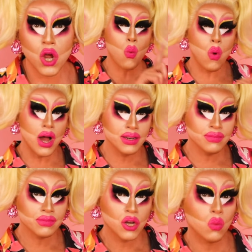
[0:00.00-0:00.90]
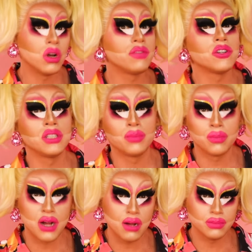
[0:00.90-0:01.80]
One, what if your zipper
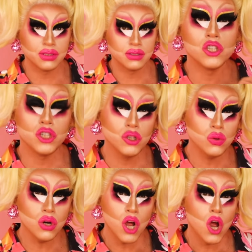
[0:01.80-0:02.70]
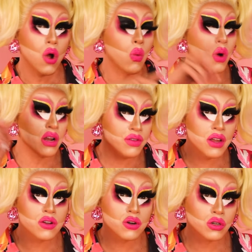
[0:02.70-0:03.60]
pops? Two, what if
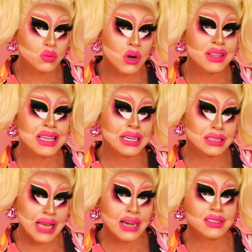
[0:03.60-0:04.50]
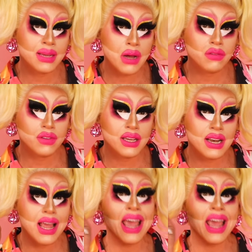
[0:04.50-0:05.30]
another girl's wearing the exact same outfit?